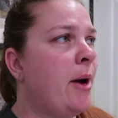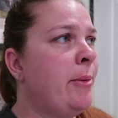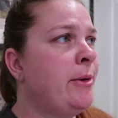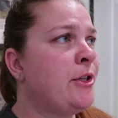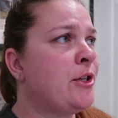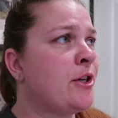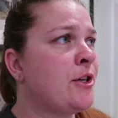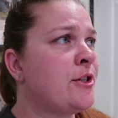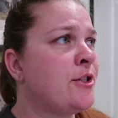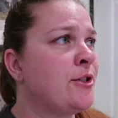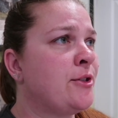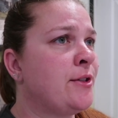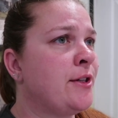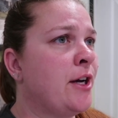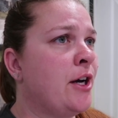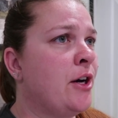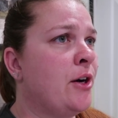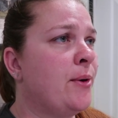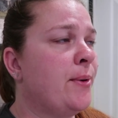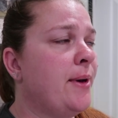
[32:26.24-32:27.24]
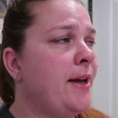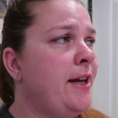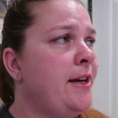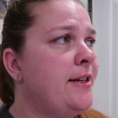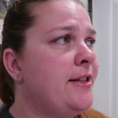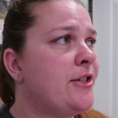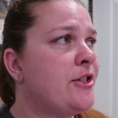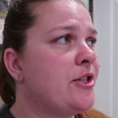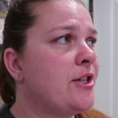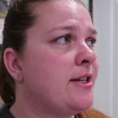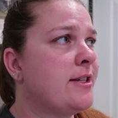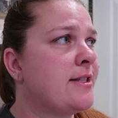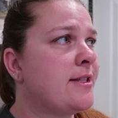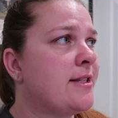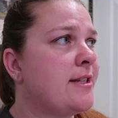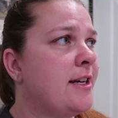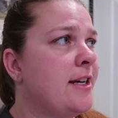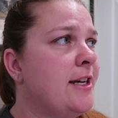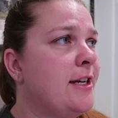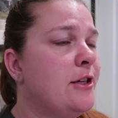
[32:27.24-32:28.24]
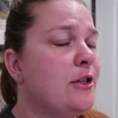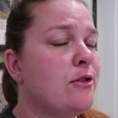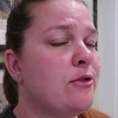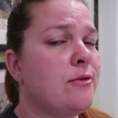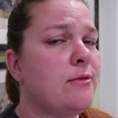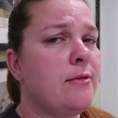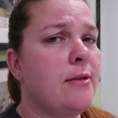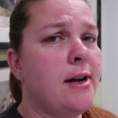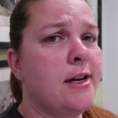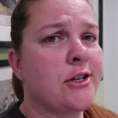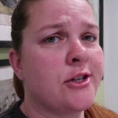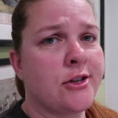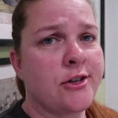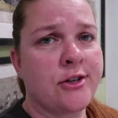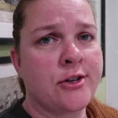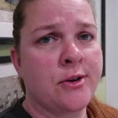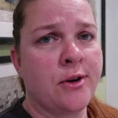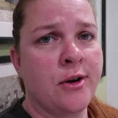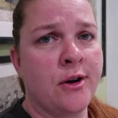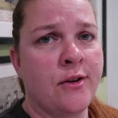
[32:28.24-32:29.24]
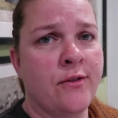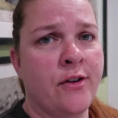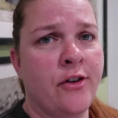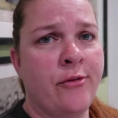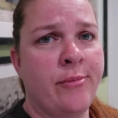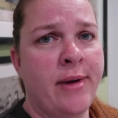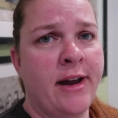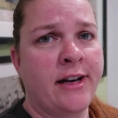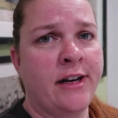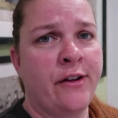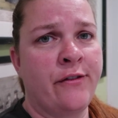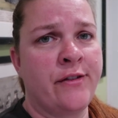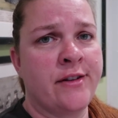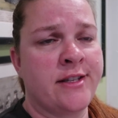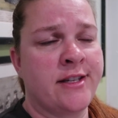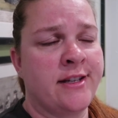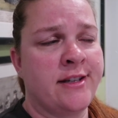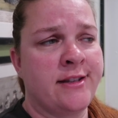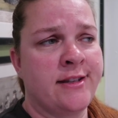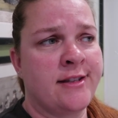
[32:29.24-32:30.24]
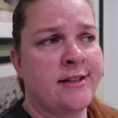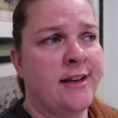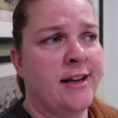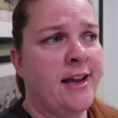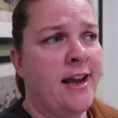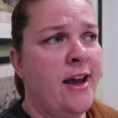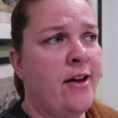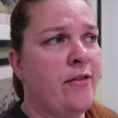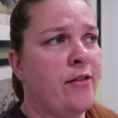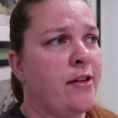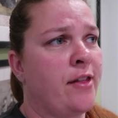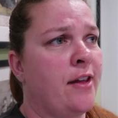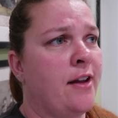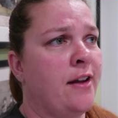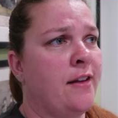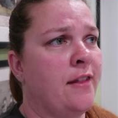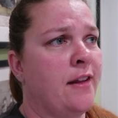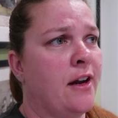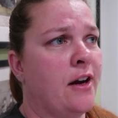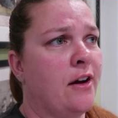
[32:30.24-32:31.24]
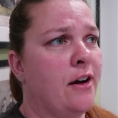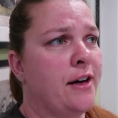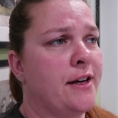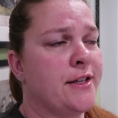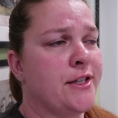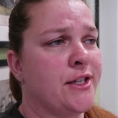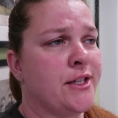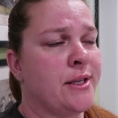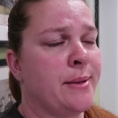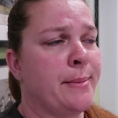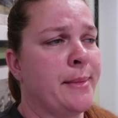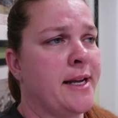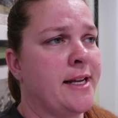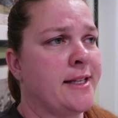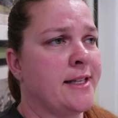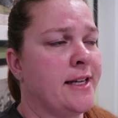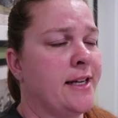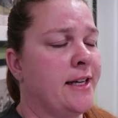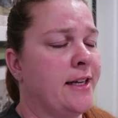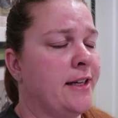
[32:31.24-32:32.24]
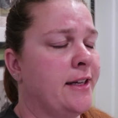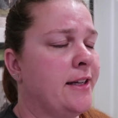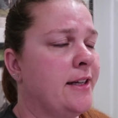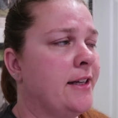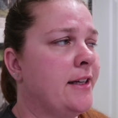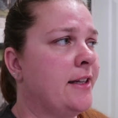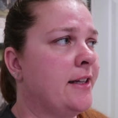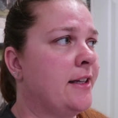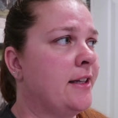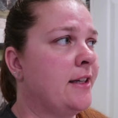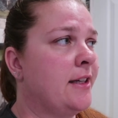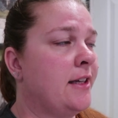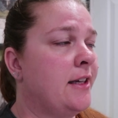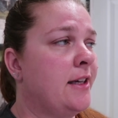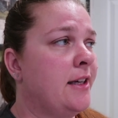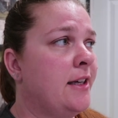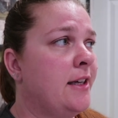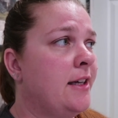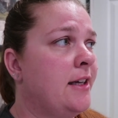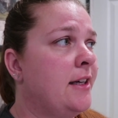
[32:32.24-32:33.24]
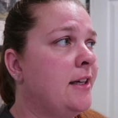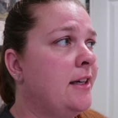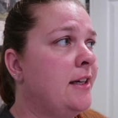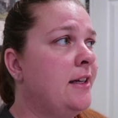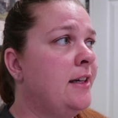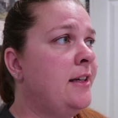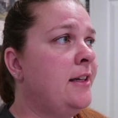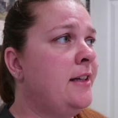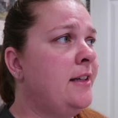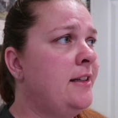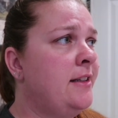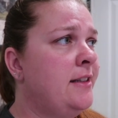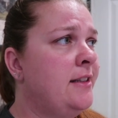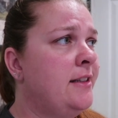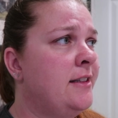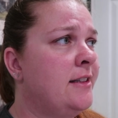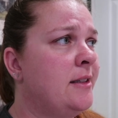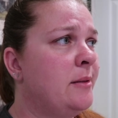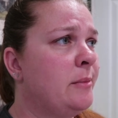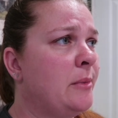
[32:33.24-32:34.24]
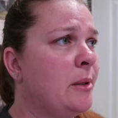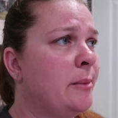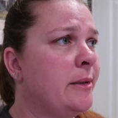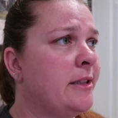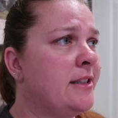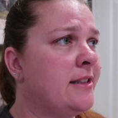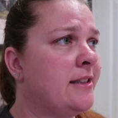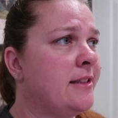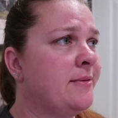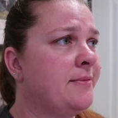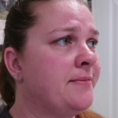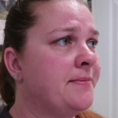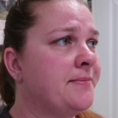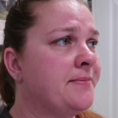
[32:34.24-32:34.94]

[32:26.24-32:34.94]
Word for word: I went to her studio. It is just a treasure trove of magnificence. Like everything in there is just amazing. Huh, moment.